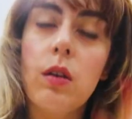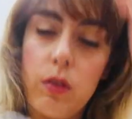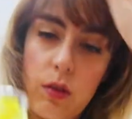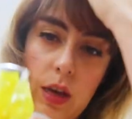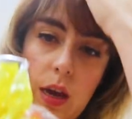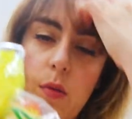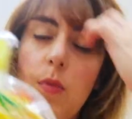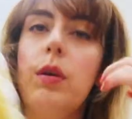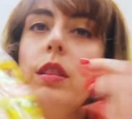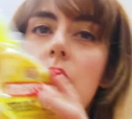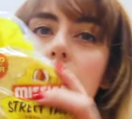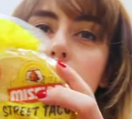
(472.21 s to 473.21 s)
So yeah,
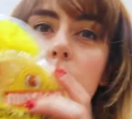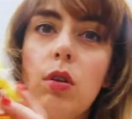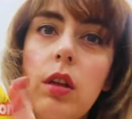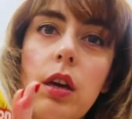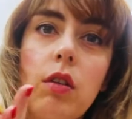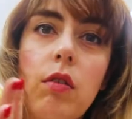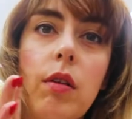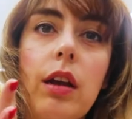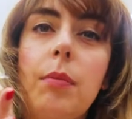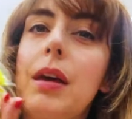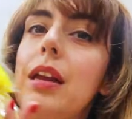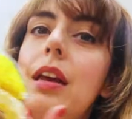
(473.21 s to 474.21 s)
one thing I'm totally gonna
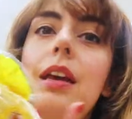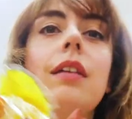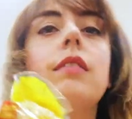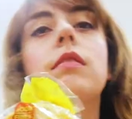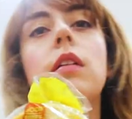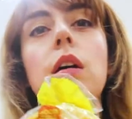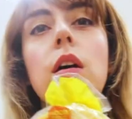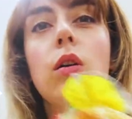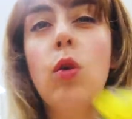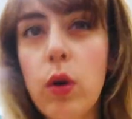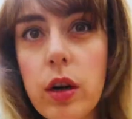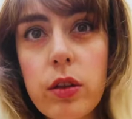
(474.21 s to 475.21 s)
recommend
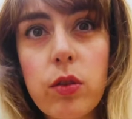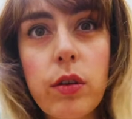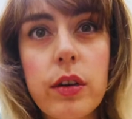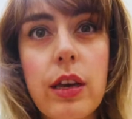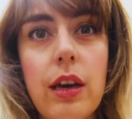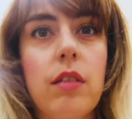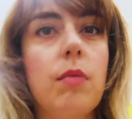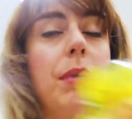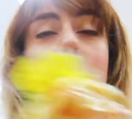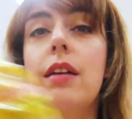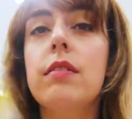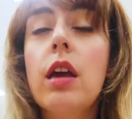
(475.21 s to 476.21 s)
is corn tortillas
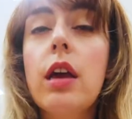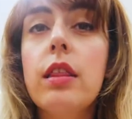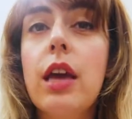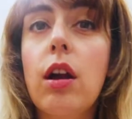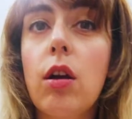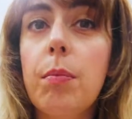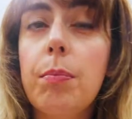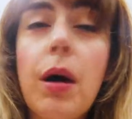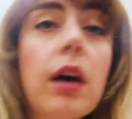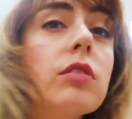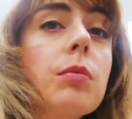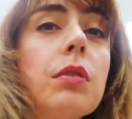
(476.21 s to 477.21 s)
because they are
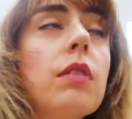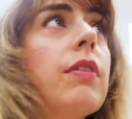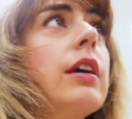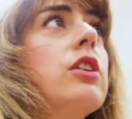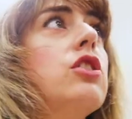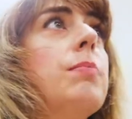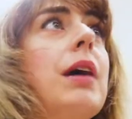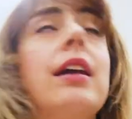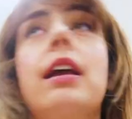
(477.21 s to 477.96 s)
impossible to find in Japan.